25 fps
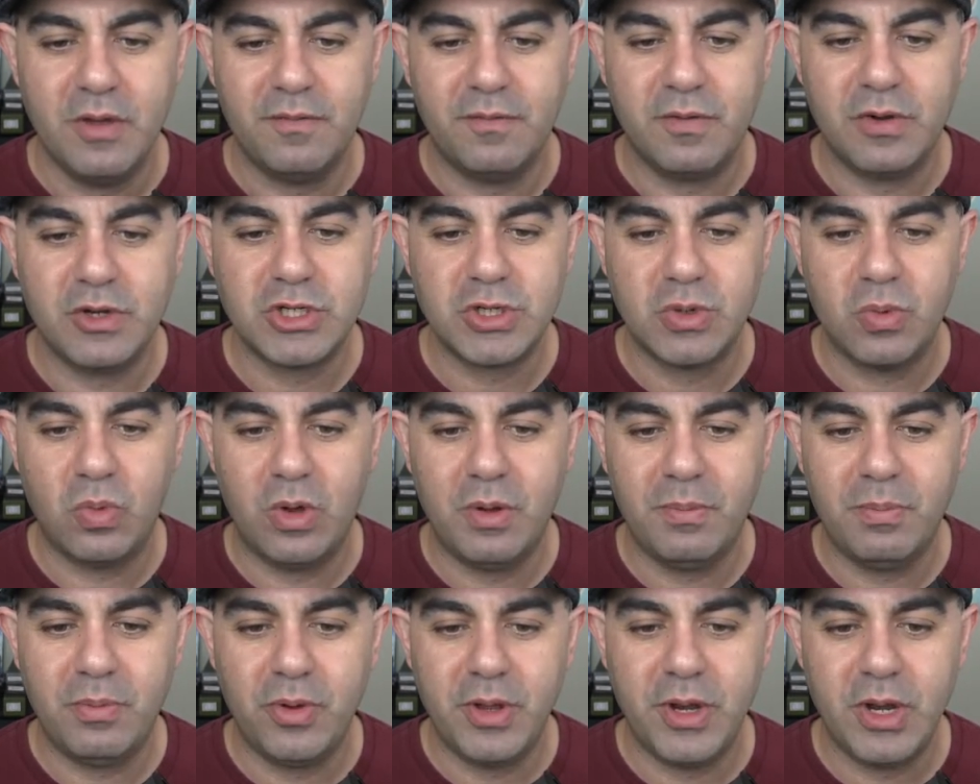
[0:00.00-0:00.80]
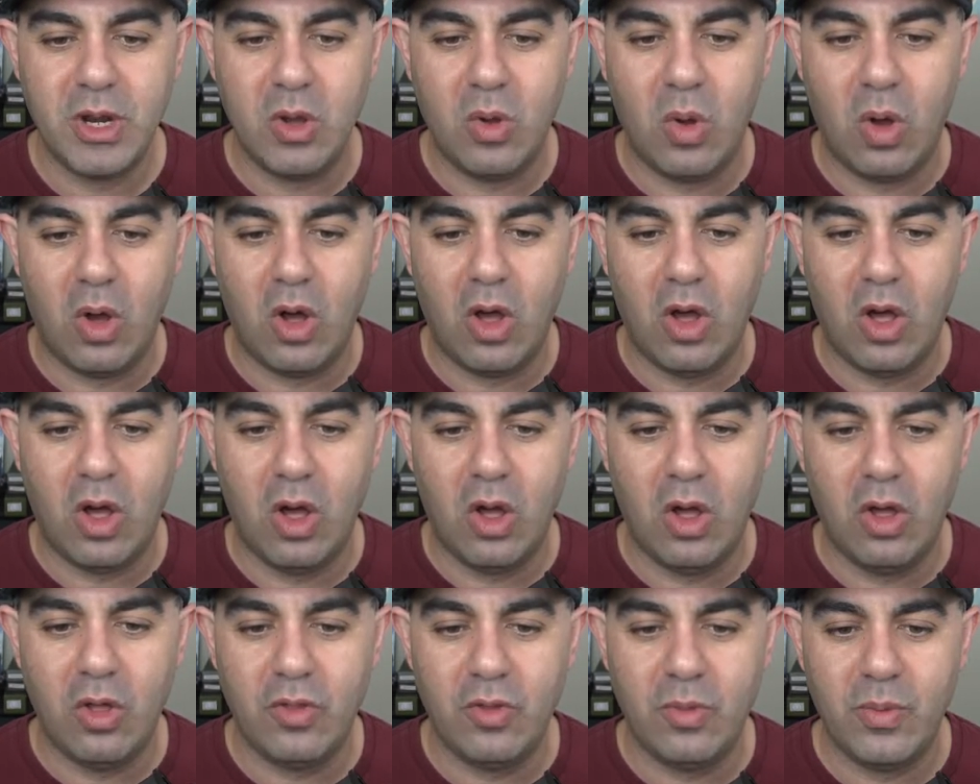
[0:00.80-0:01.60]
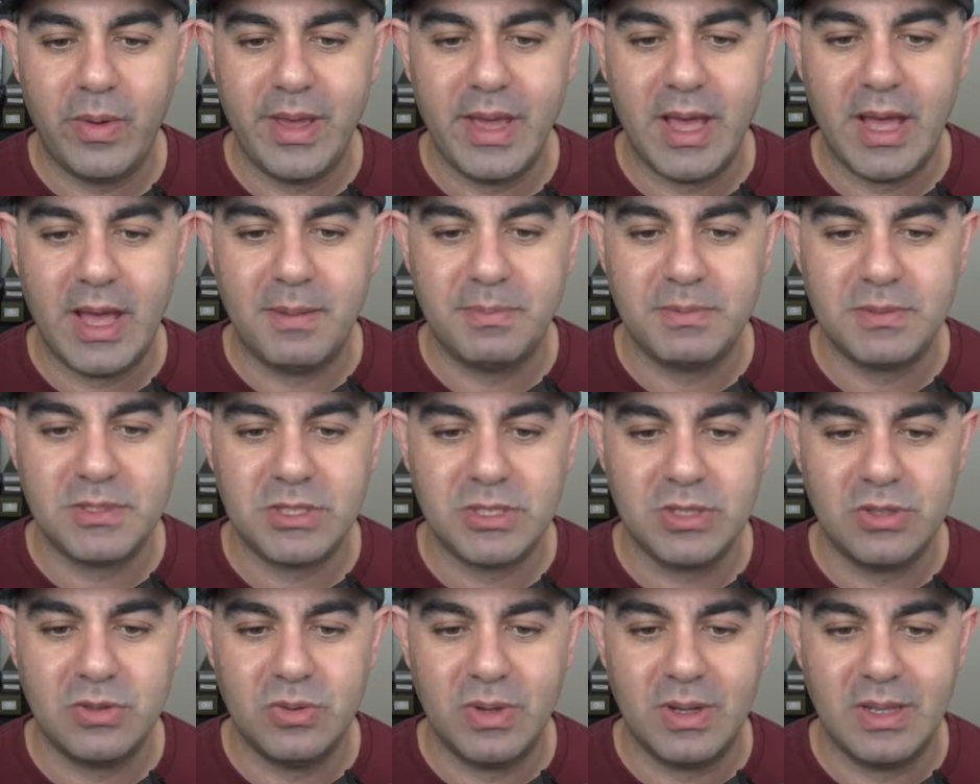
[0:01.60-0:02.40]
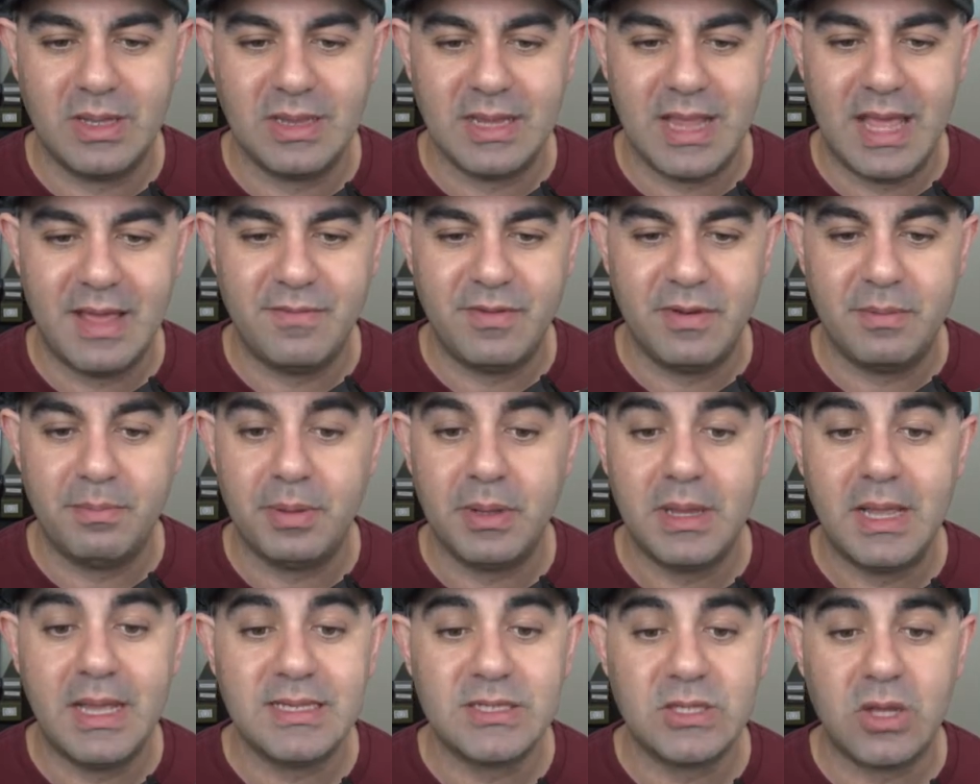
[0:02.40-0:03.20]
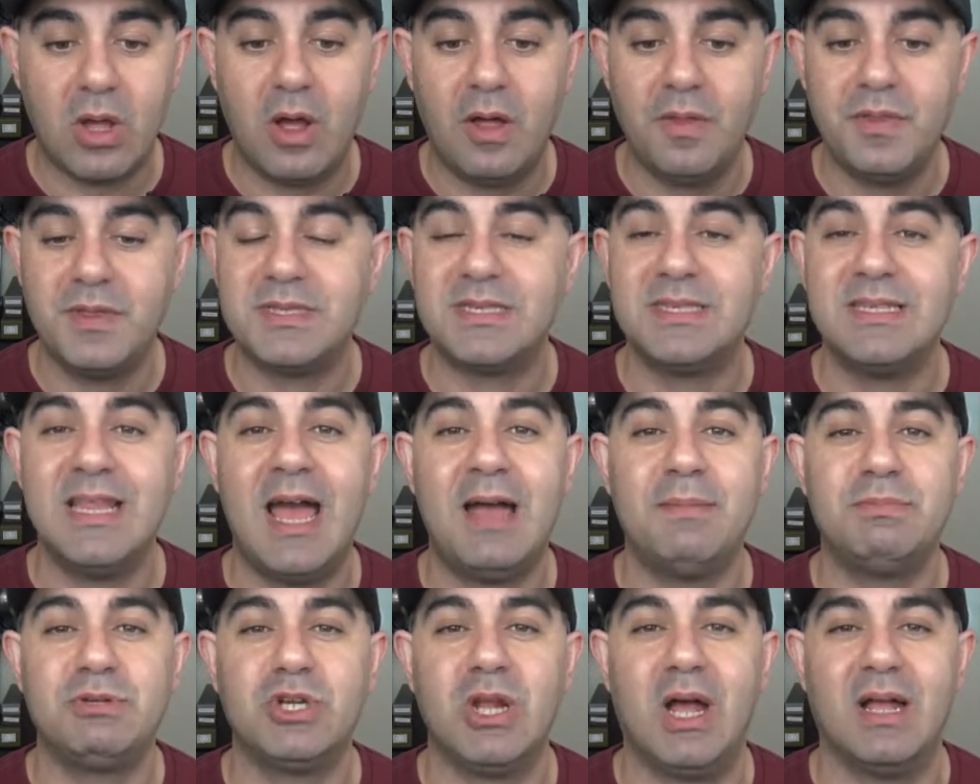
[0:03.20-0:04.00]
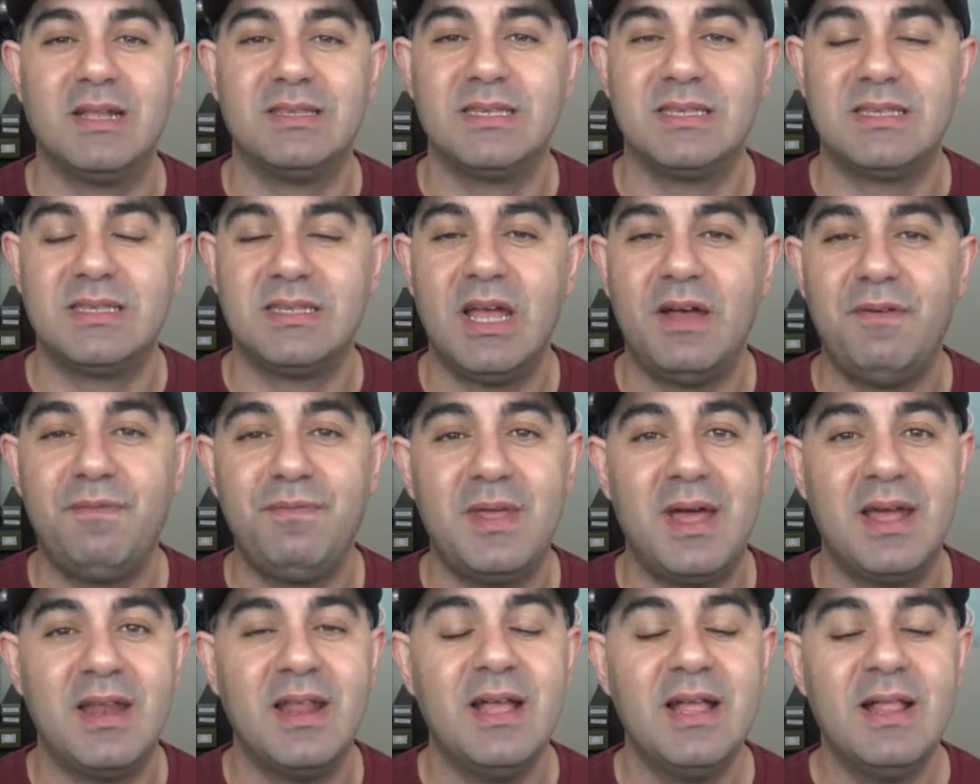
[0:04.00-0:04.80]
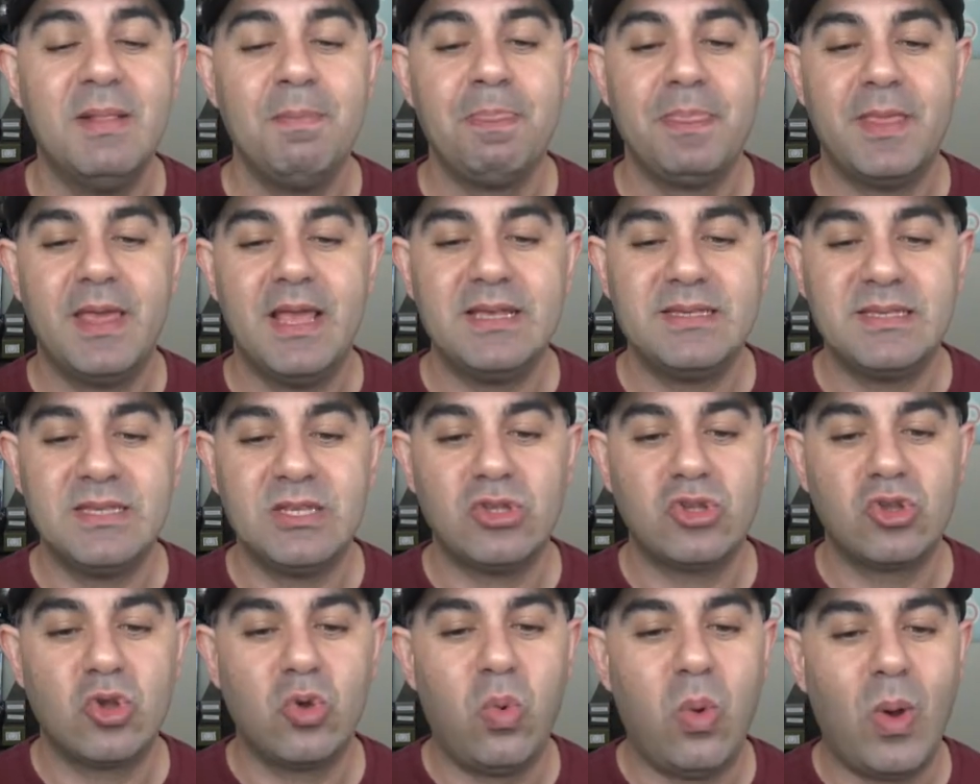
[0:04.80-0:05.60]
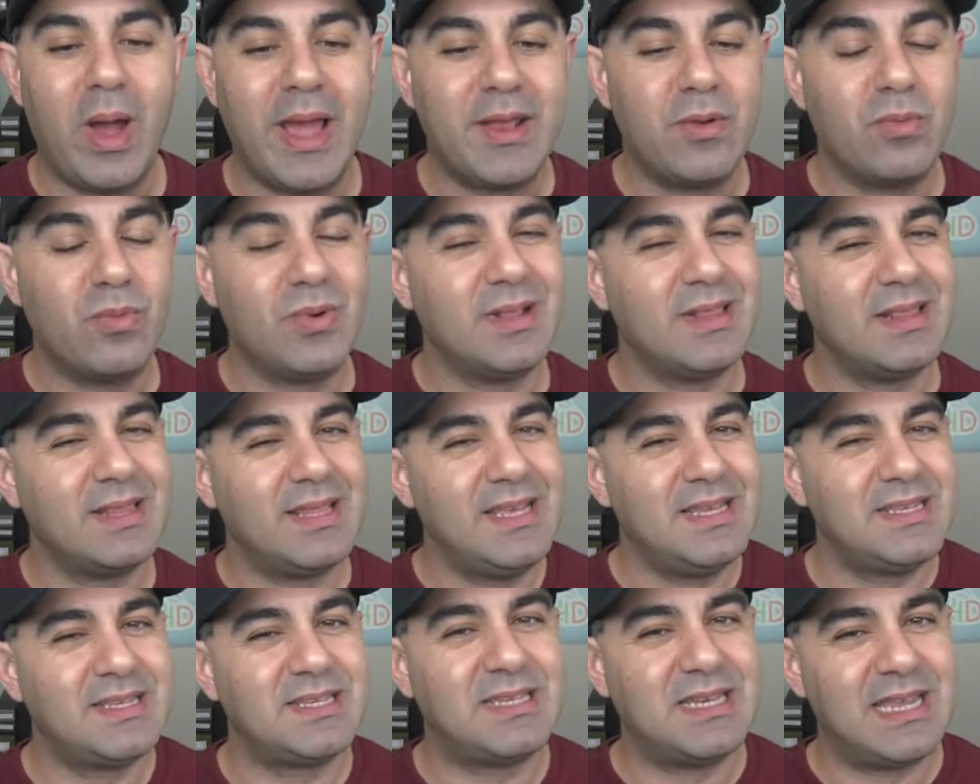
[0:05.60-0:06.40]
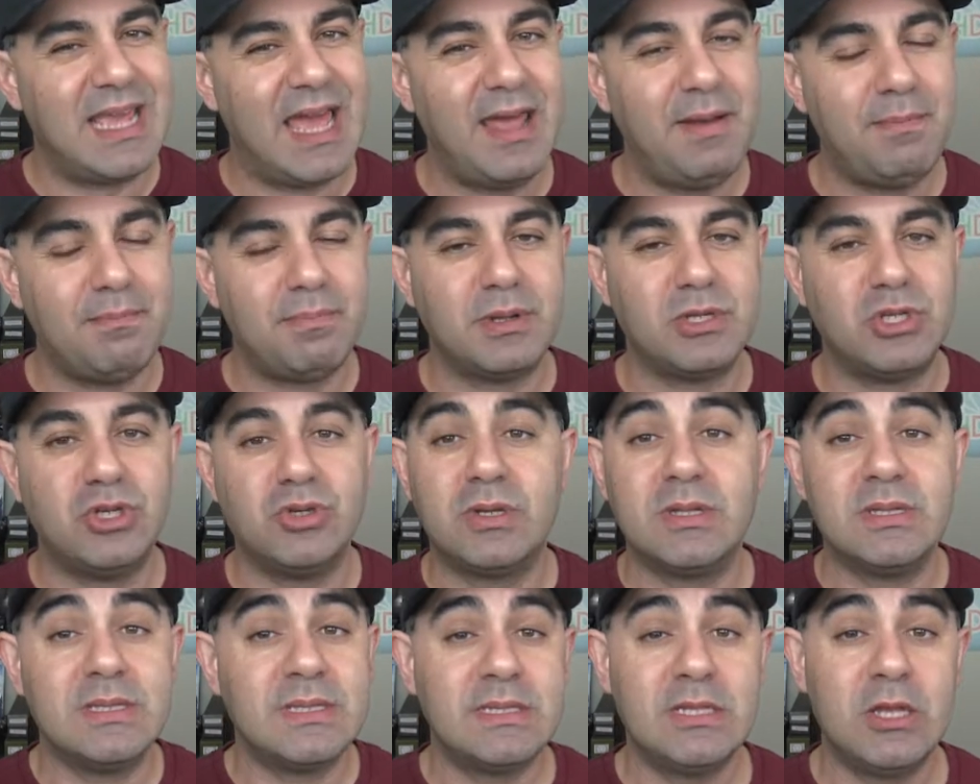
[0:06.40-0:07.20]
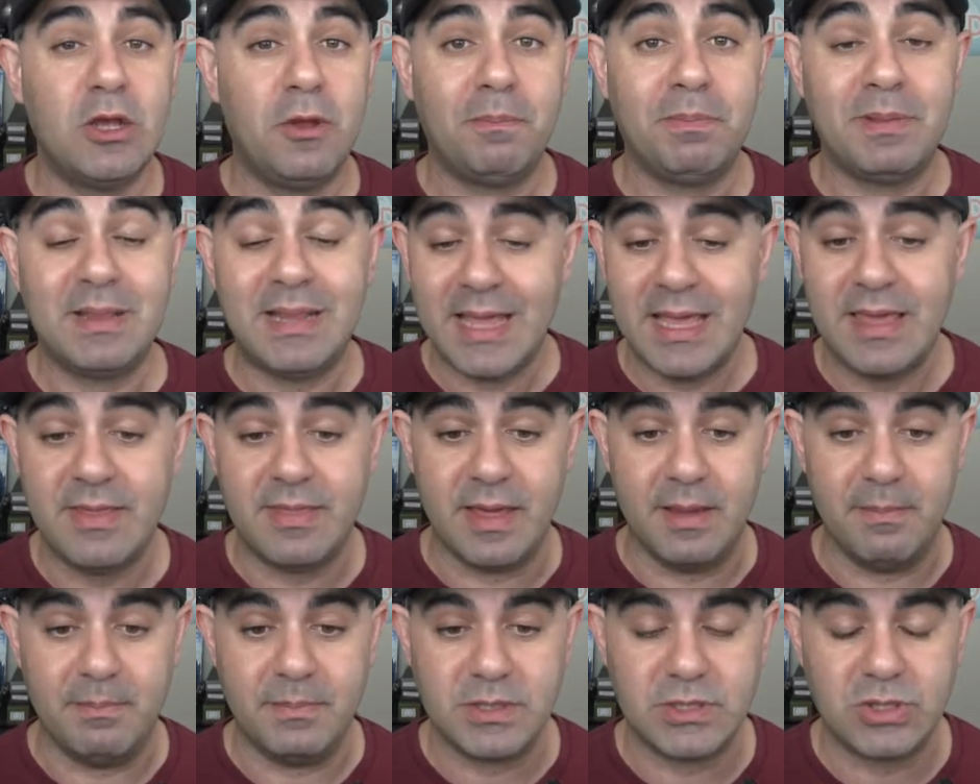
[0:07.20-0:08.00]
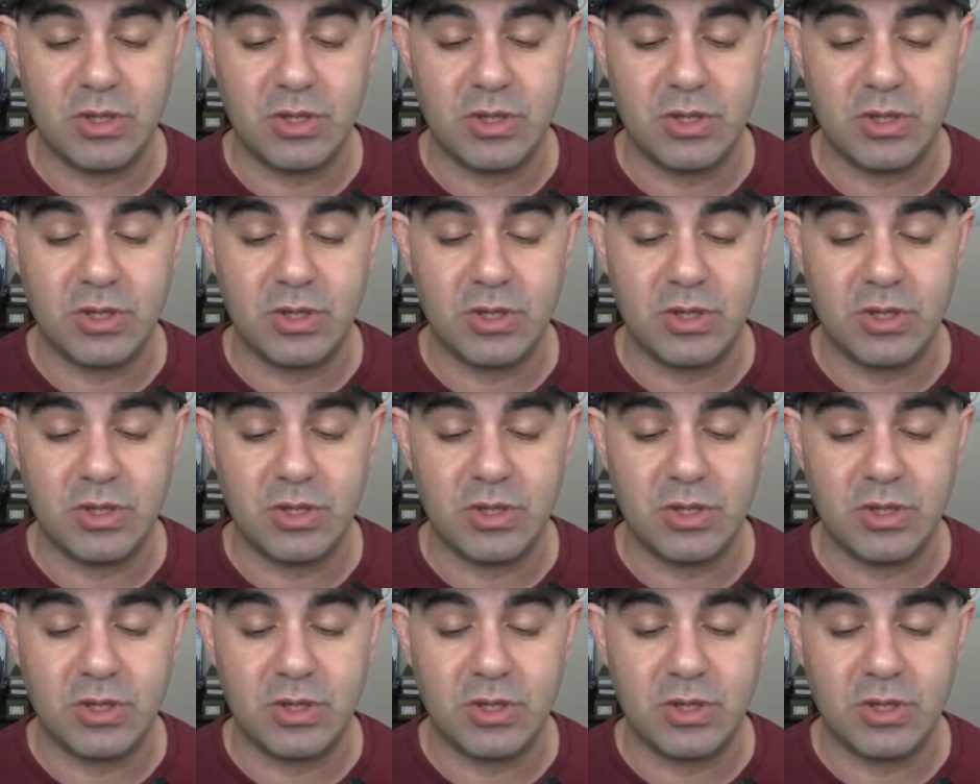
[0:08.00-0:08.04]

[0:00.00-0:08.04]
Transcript: Version 1.0 all the way up to 11, plus all the snapshots, the stuff that isn't quite released yet, but you can still play them.